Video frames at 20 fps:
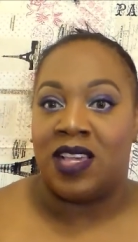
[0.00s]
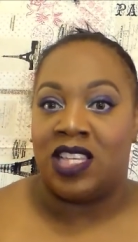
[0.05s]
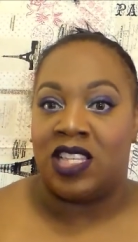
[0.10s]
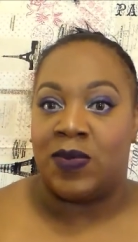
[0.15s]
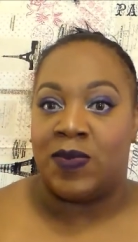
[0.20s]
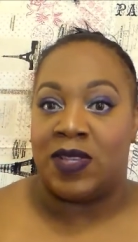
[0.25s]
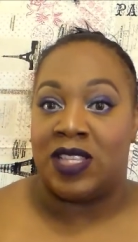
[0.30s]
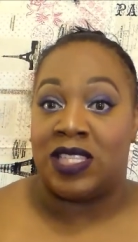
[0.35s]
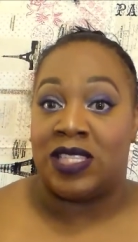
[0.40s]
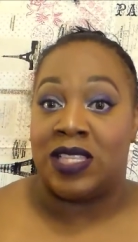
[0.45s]

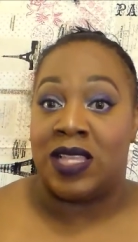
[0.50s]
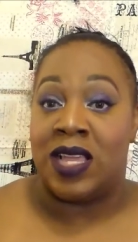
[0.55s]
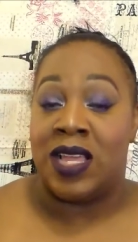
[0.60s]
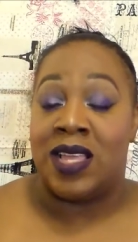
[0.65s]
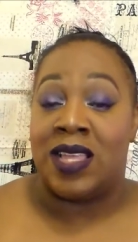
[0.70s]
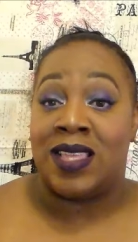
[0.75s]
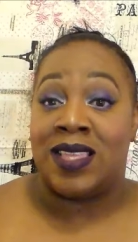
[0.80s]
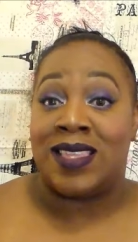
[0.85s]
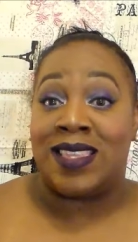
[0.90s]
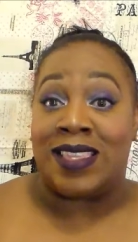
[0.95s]
husband
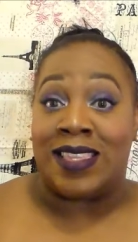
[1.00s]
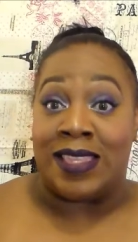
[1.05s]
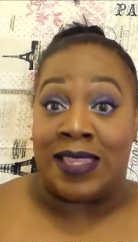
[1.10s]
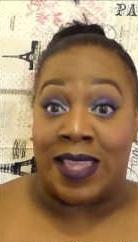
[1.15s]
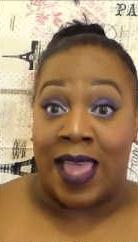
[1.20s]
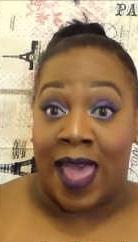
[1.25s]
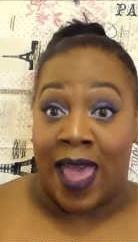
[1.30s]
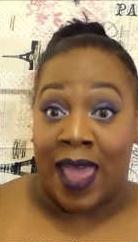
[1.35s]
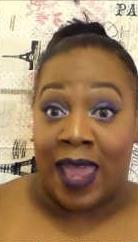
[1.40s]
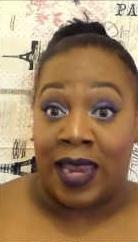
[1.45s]

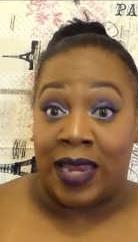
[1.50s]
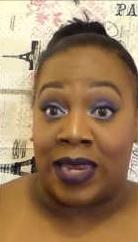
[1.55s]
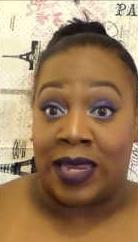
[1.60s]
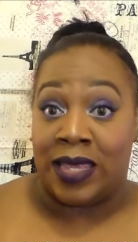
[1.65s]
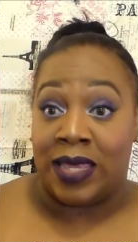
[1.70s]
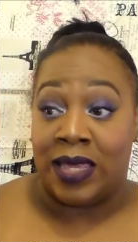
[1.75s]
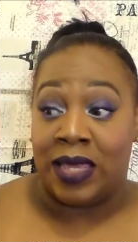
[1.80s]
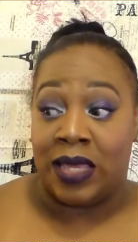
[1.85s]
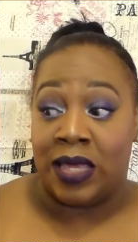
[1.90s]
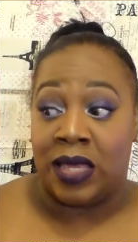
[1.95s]

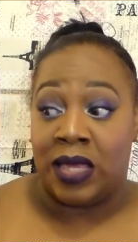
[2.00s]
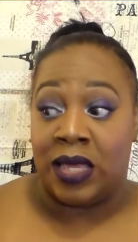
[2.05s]
set,